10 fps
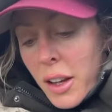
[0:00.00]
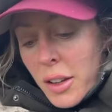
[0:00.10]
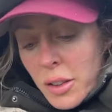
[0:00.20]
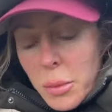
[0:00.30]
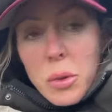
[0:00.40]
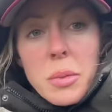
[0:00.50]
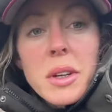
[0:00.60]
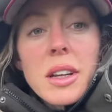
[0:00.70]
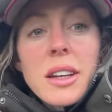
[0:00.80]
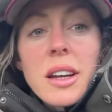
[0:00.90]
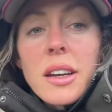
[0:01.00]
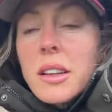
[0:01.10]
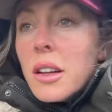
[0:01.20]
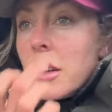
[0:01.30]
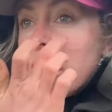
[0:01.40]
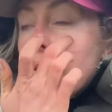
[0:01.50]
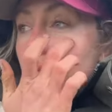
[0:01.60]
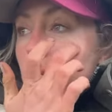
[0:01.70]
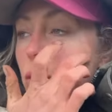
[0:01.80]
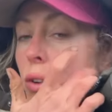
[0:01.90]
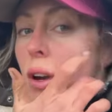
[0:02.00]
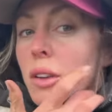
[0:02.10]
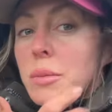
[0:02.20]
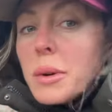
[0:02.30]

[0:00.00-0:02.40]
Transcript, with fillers: So it must be nearly 9 o'clock now. I'm just crouched